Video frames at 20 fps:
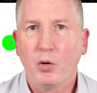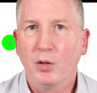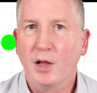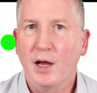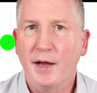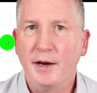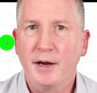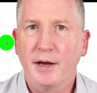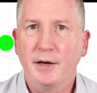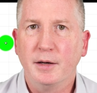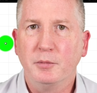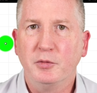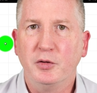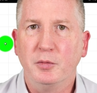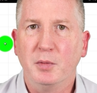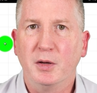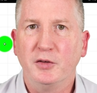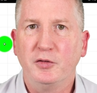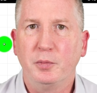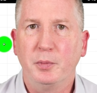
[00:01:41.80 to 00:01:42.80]
items in
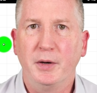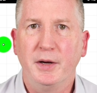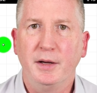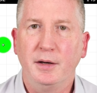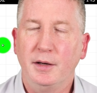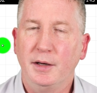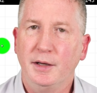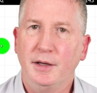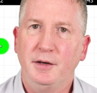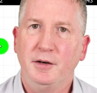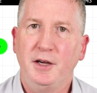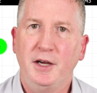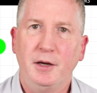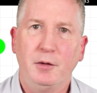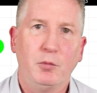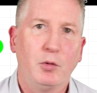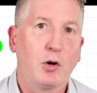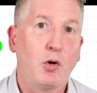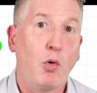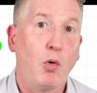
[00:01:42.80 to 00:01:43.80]
my sprint and
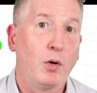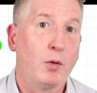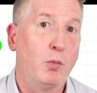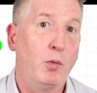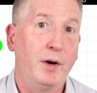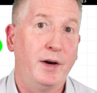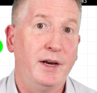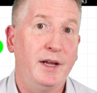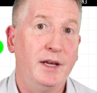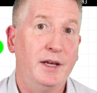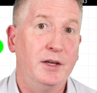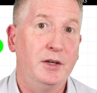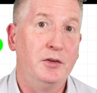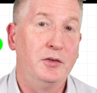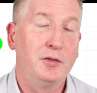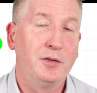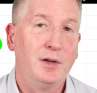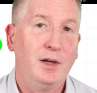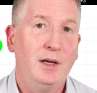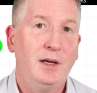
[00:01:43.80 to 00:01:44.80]
record what it
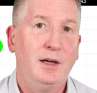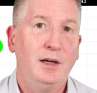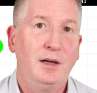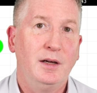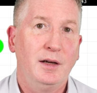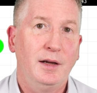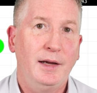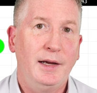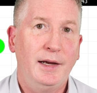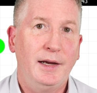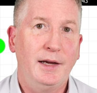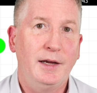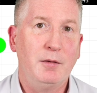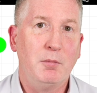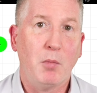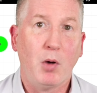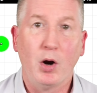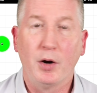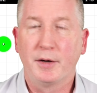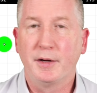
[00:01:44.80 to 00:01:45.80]
is and
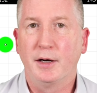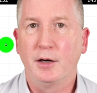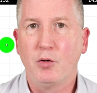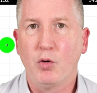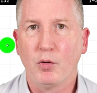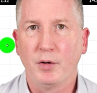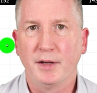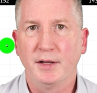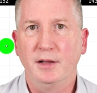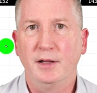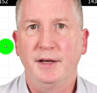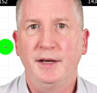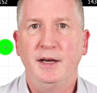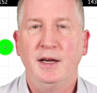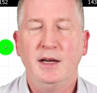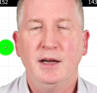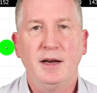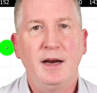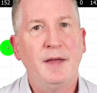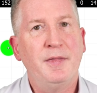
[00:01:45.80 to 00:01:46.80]
mark it accordingly,
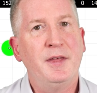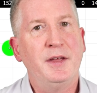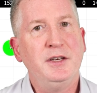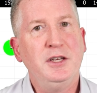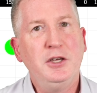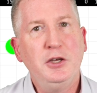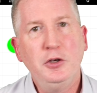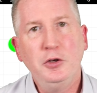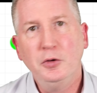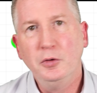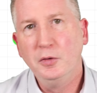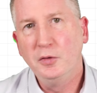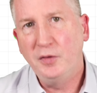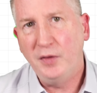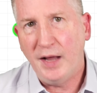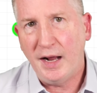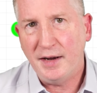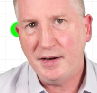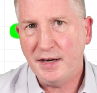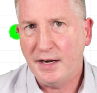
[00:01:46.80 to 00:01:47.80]
and then use
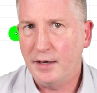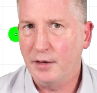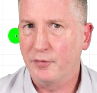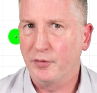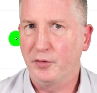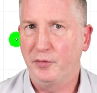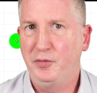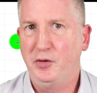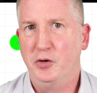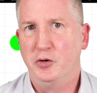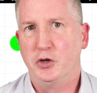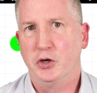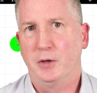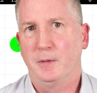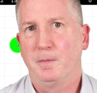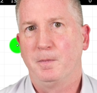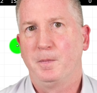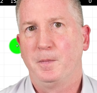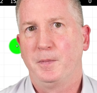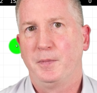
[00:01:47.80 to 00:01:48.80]
that data for the future.
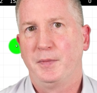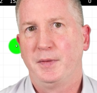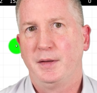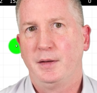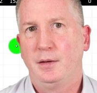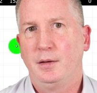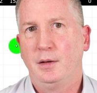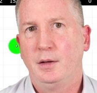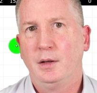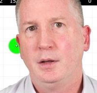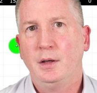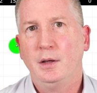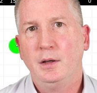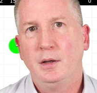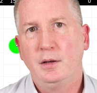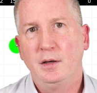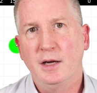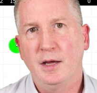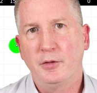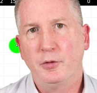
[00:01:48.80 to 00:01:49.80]

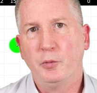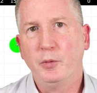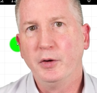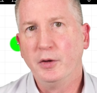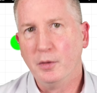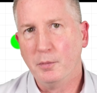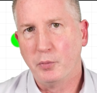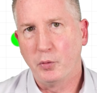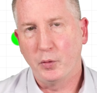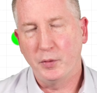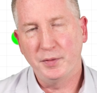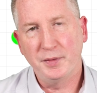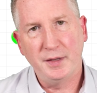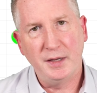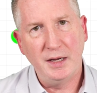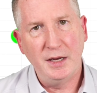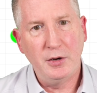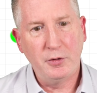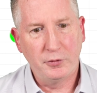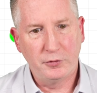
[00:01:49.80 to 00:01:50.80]
Now, the real important thing
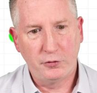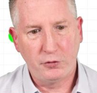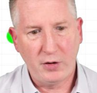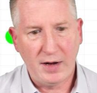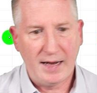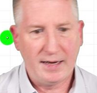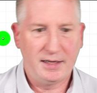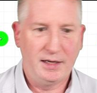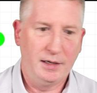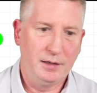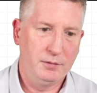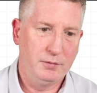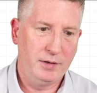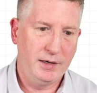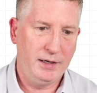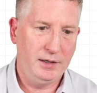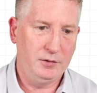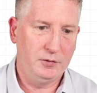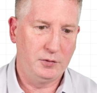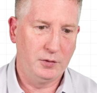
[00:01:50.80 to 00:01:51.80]
here is tracking,
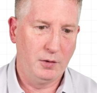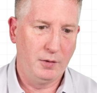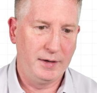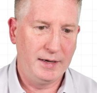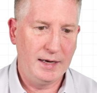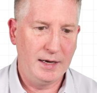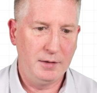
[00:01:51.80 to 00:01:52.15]
right? So again,